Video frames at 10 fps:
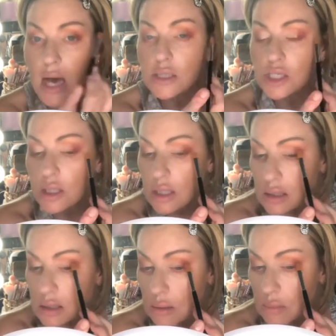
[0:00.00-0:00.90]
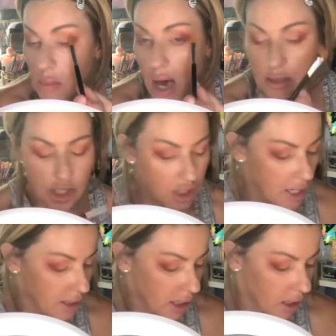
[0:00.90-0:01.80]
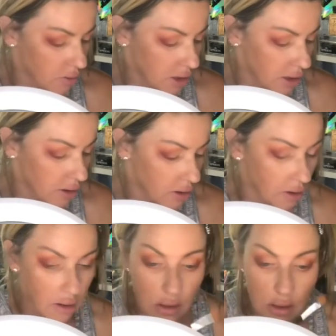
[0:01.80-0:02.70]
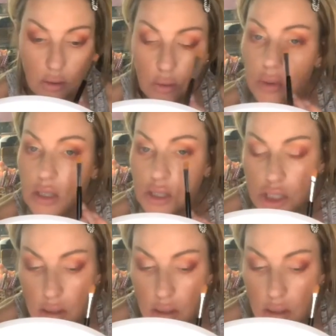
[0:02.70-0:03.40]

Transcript: mesh this matte shade out here with the